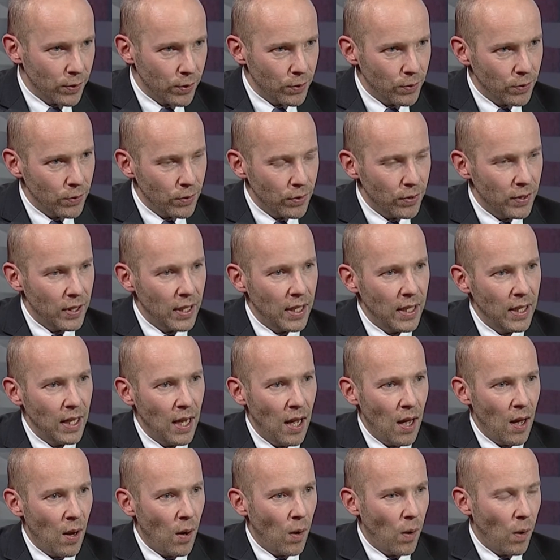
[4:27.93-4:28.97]
So to see
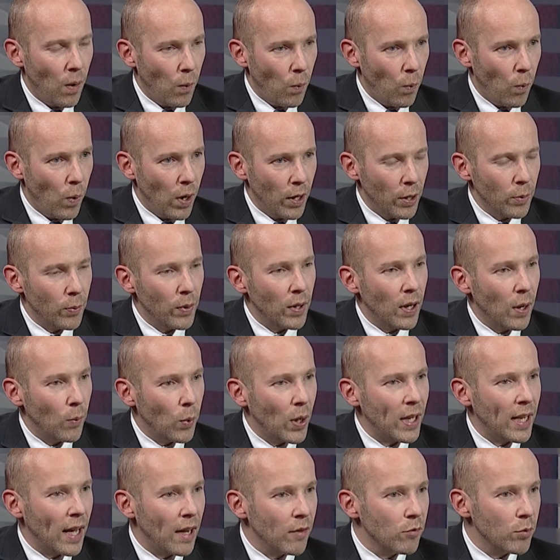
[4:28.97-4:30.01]

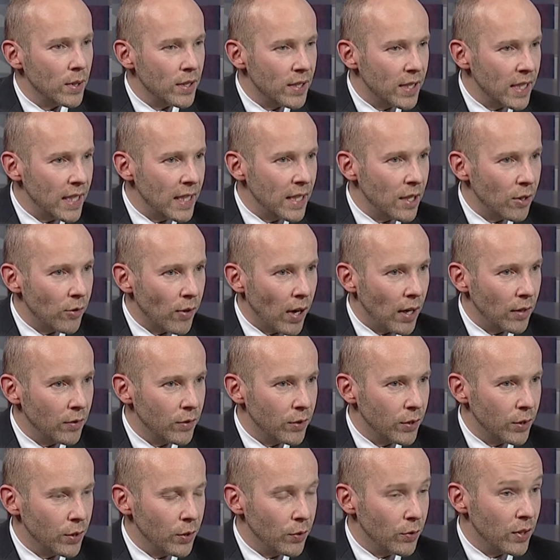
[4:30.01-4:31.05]
what have we seen
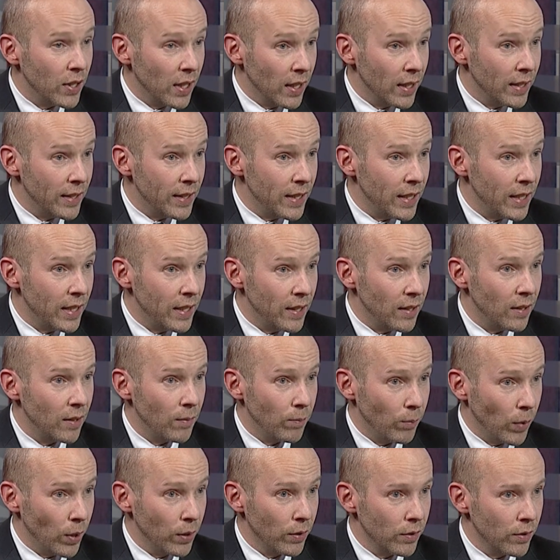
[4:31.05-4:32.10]
around the utility
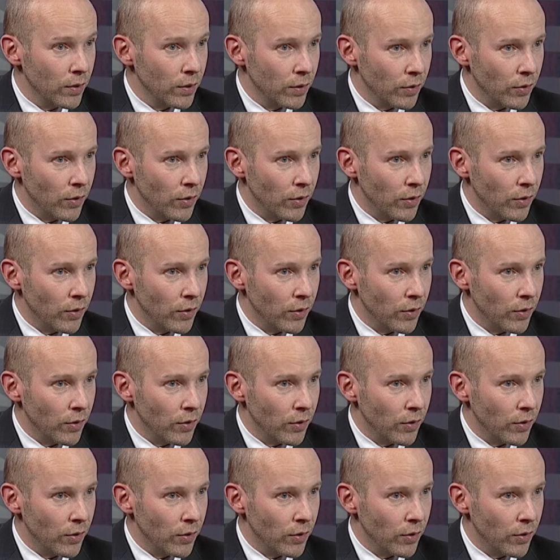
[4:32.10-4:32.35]
models,